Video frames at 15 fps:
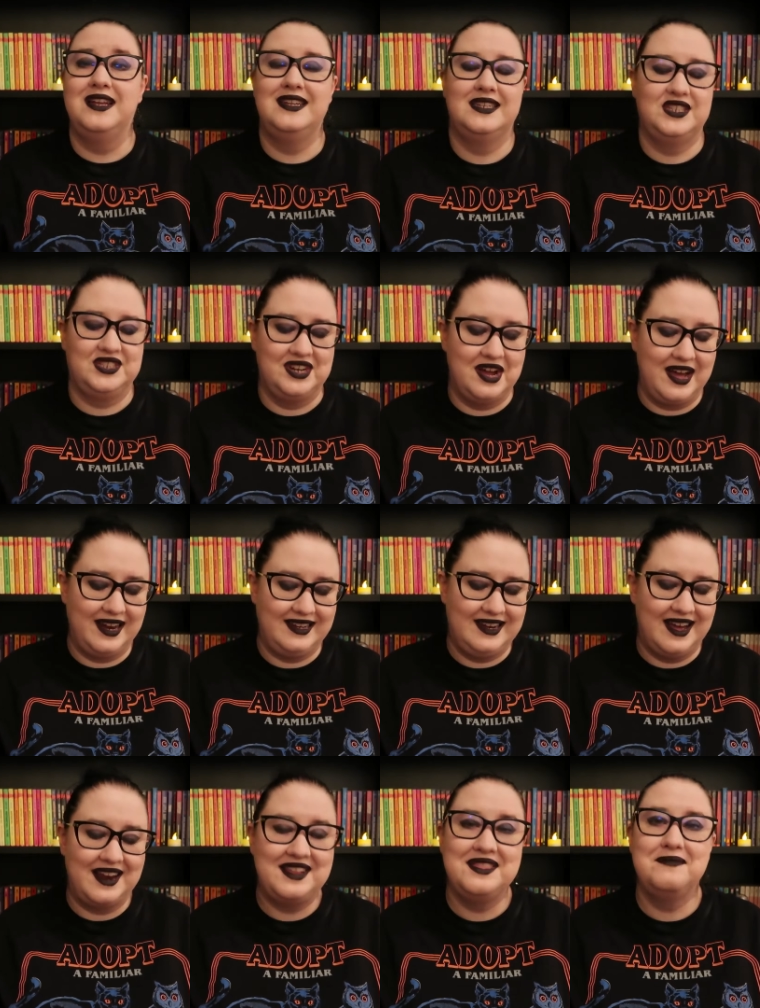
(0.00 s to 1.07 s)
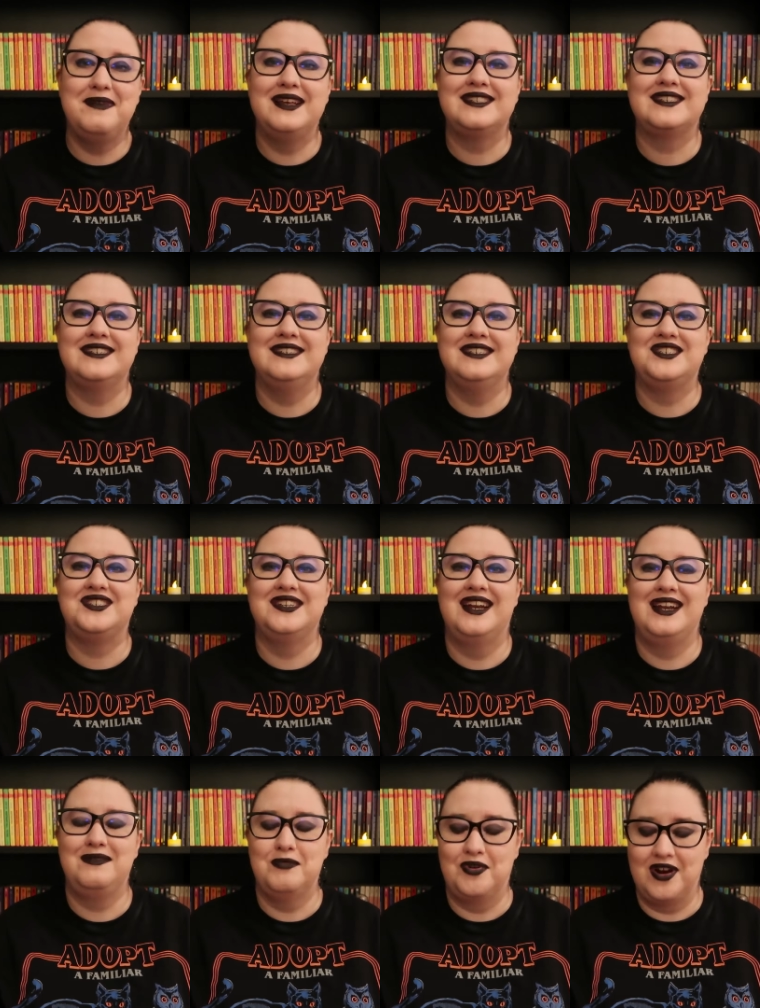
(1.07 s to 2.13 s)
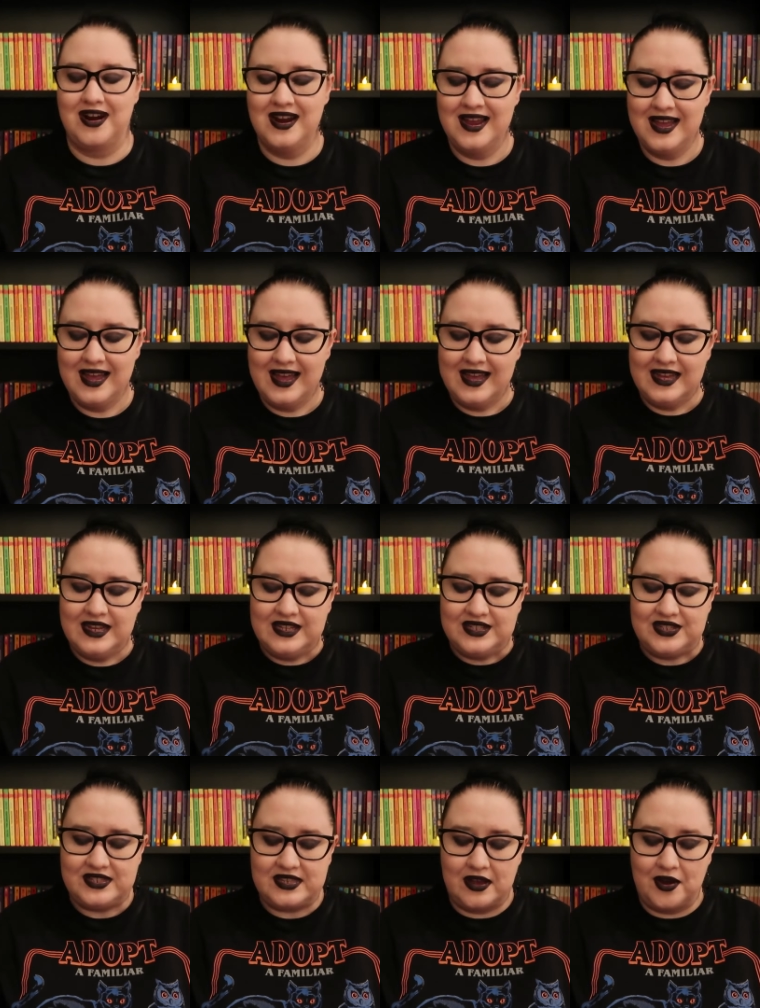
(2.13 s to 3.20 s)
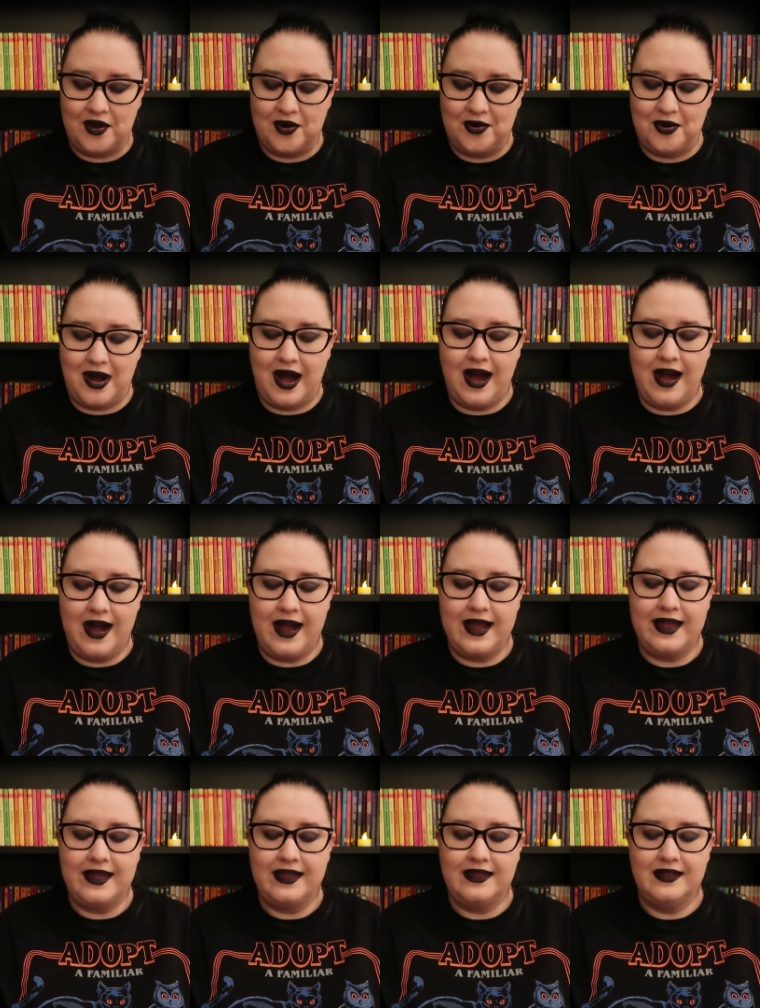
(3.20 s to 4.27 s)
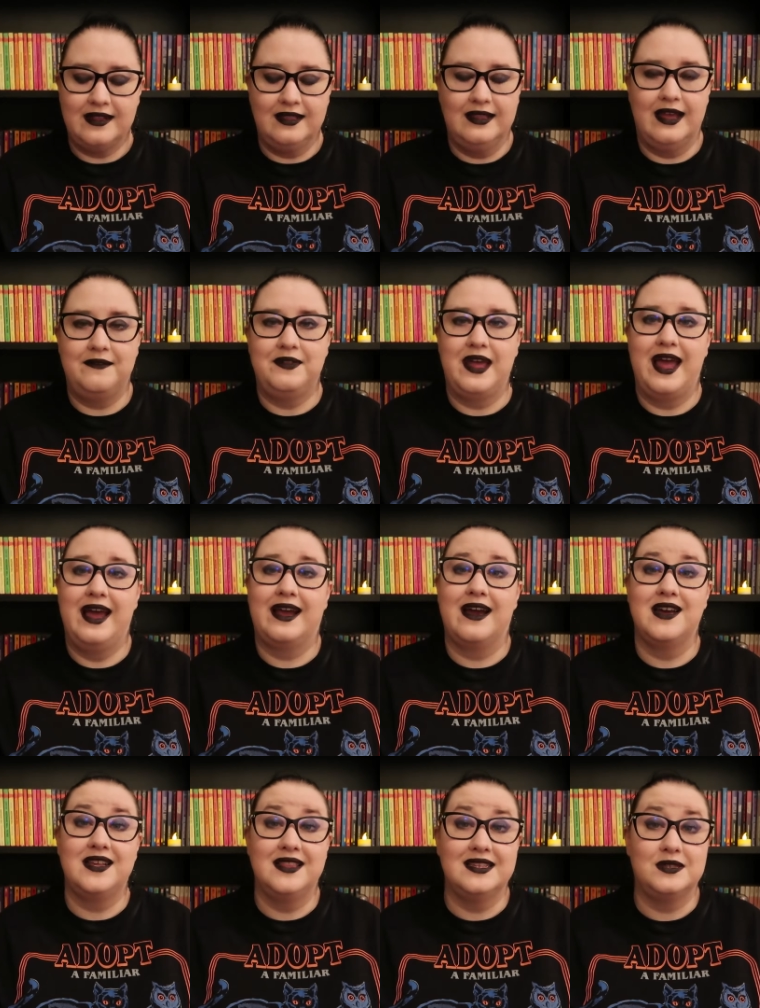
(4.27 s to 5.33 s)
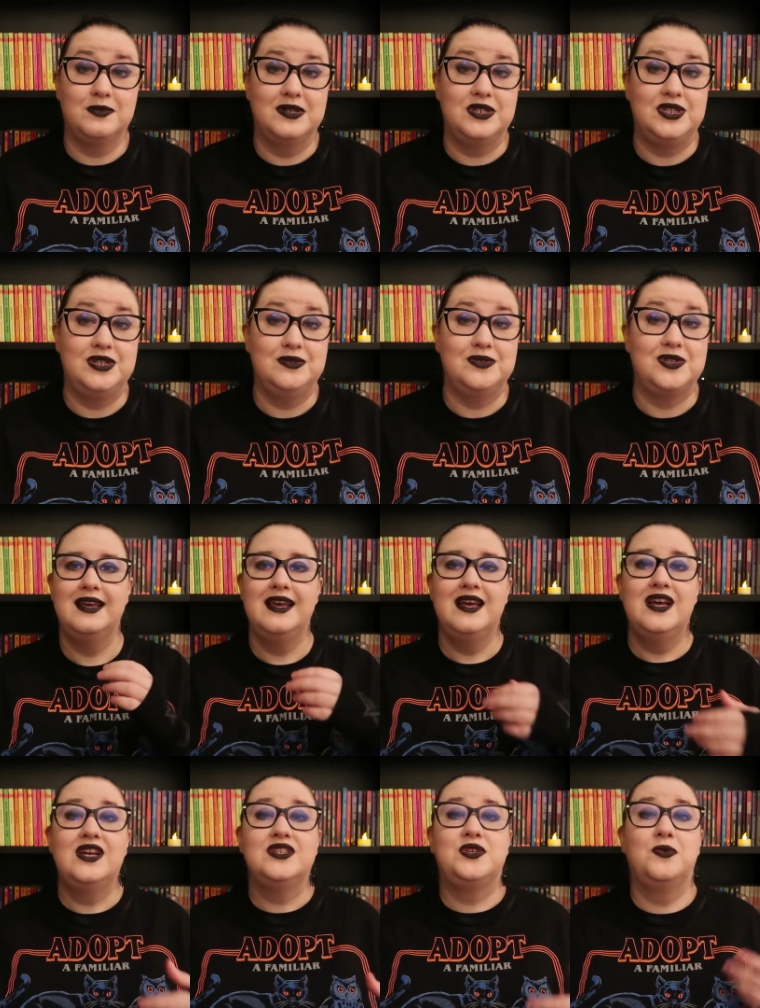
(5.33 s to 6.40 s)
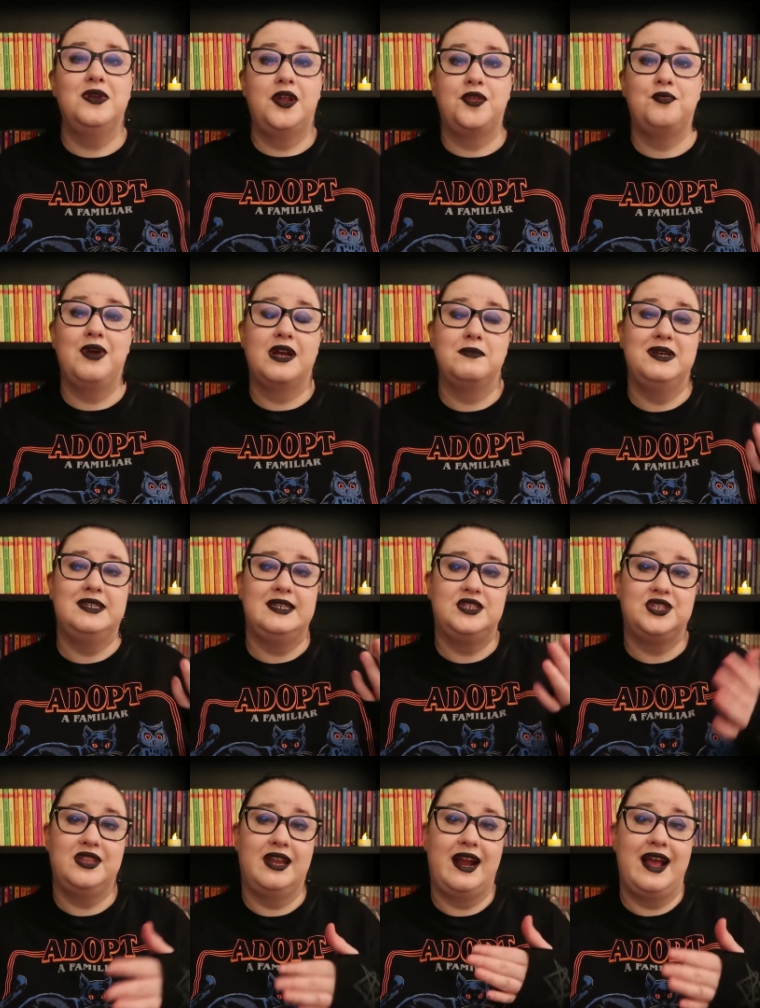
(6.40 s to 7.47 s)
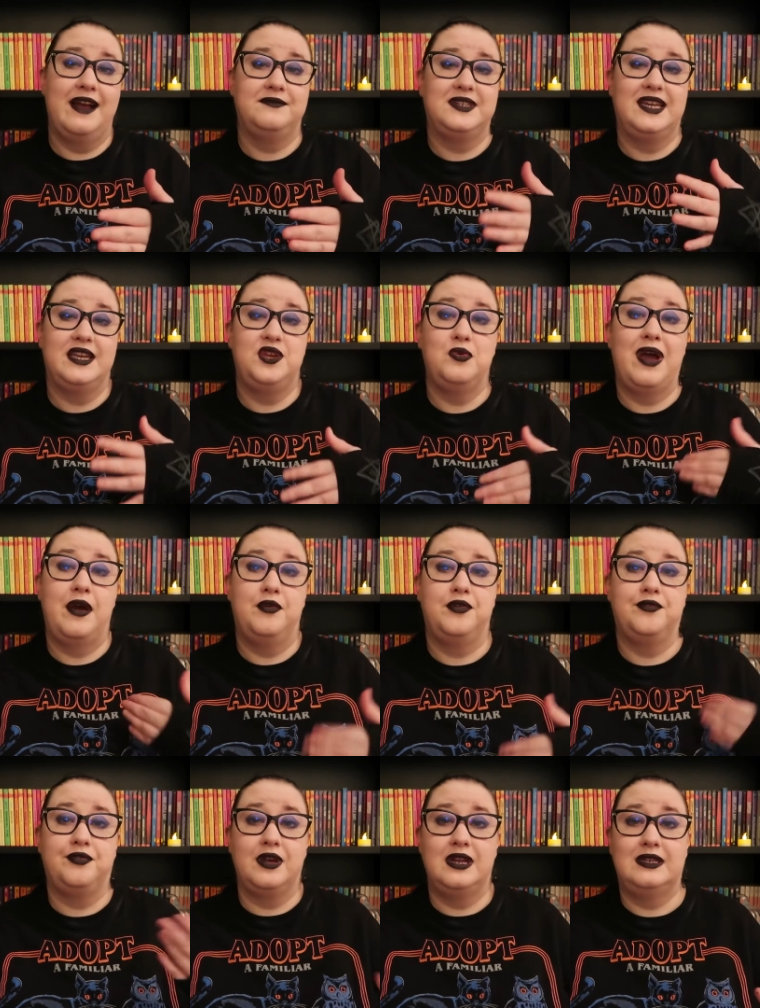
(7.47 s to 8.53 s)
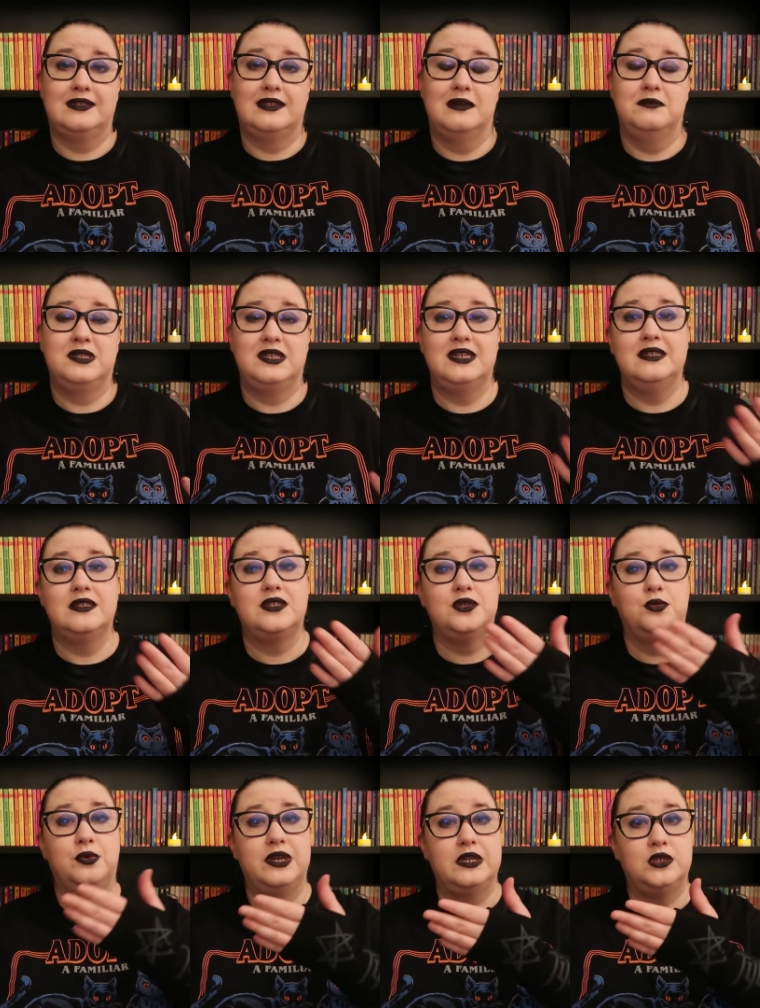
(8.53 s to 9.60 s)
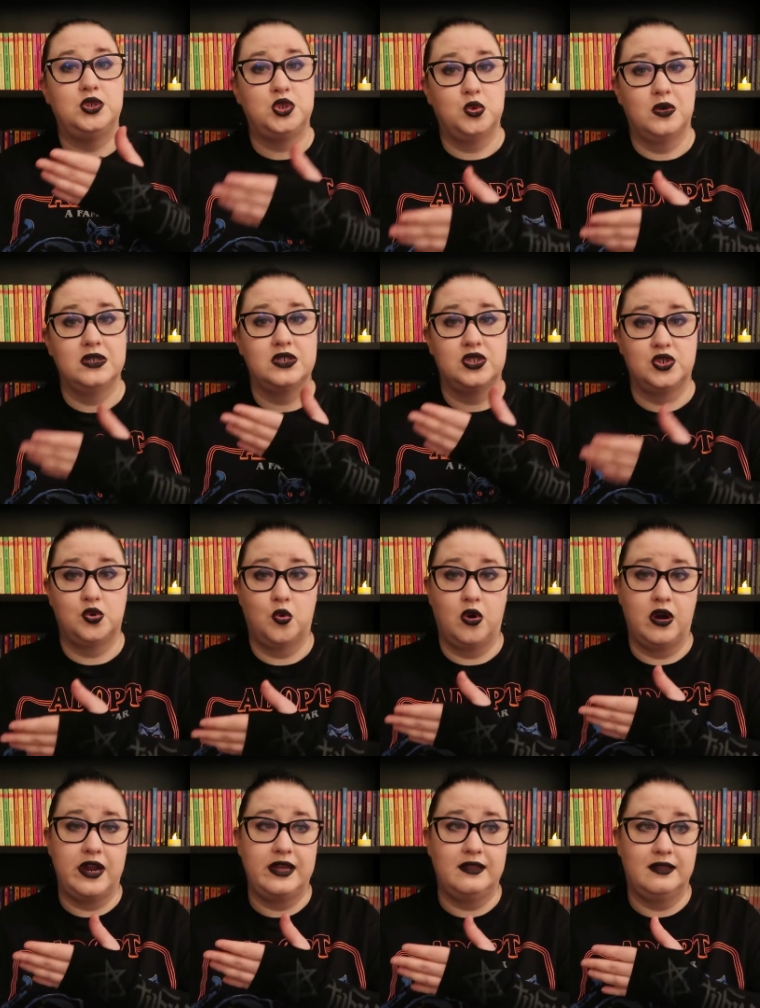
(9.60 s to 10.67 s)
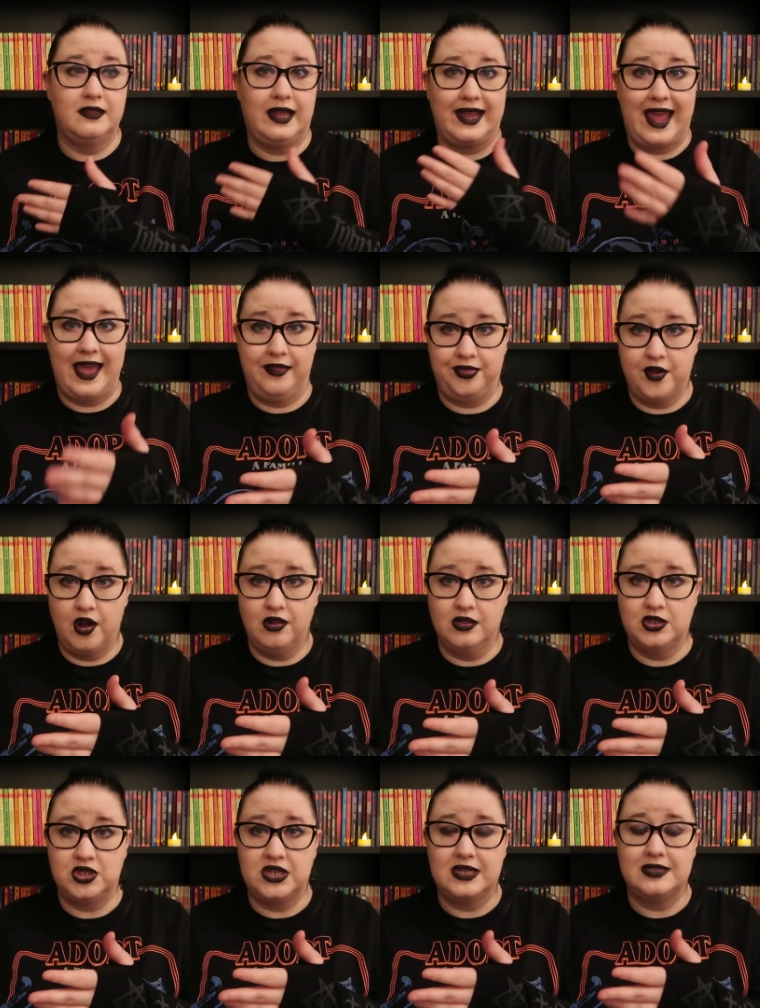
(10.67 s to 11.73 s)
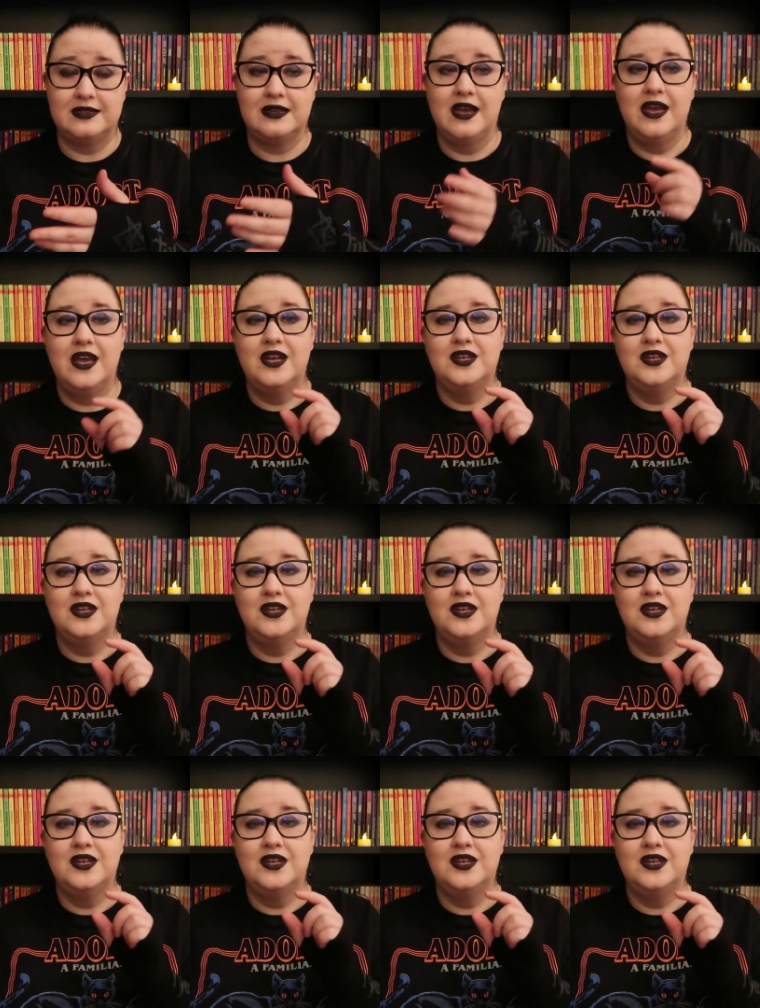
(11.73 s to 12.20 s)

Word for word: one is not, not in the best condition anymore. So I love the heck out of this one too. So another recommendation that I have to get you out of reading slumps is to read short story like anthologies.